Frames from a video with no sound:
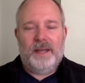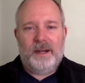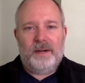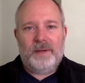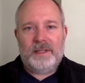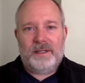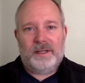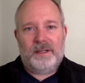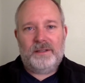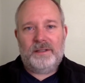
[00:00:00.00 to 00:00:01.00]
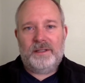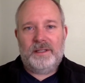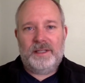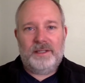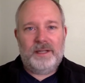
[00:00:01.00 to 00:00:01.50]
In our Western
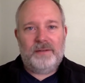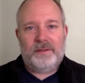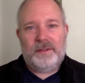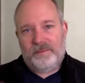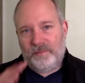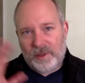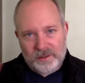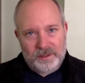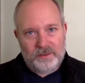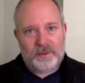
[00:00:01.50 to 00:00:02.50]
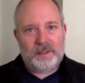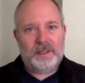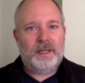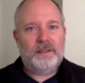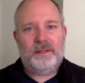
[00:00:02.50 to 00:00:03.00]
cultures in general, and most of the
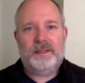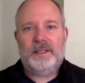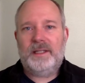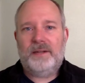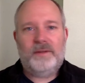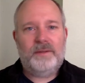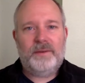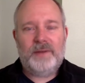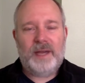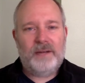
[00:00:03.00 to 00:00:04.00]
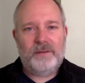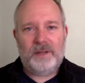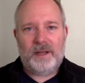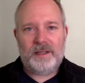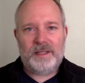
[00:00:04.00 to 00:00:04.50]
world cultures in general, we've kind of
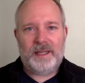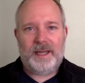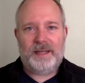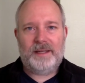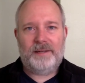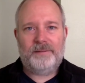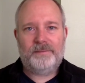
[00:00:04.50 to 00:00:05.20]
lost that.